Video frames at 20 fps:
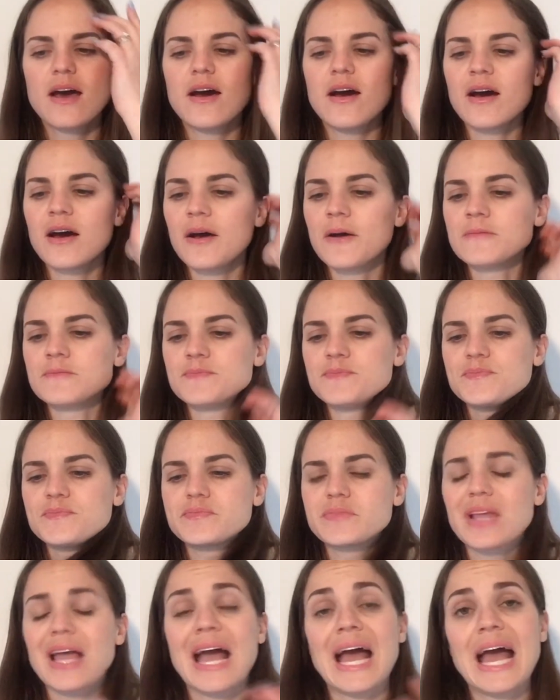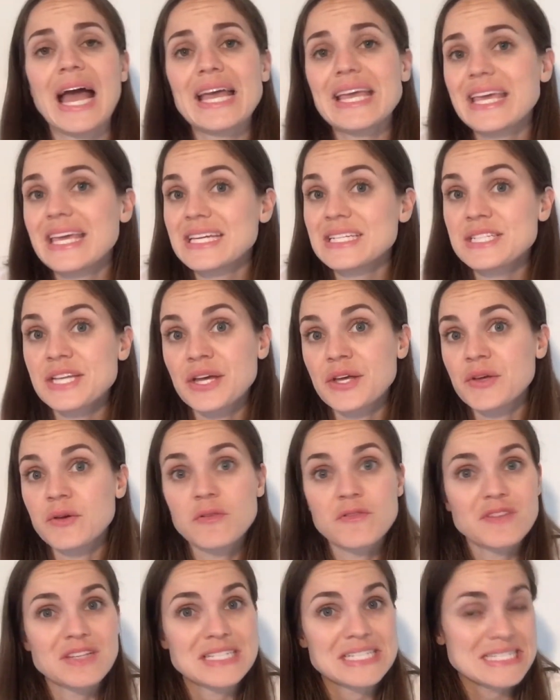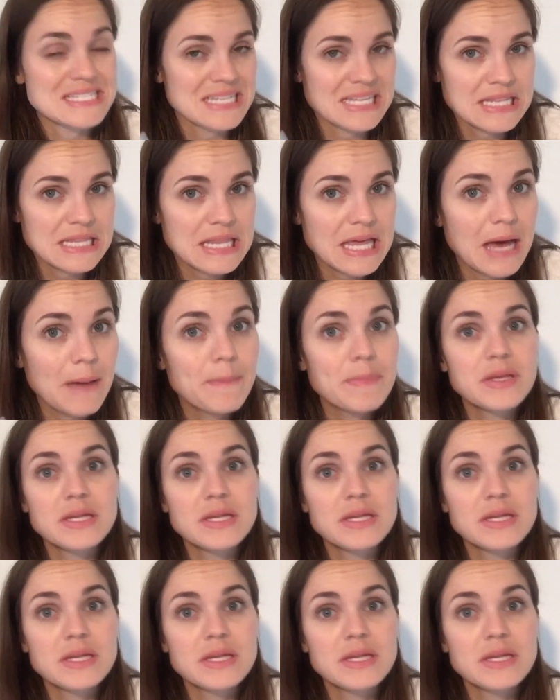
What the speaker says: I can't tell you if it did that,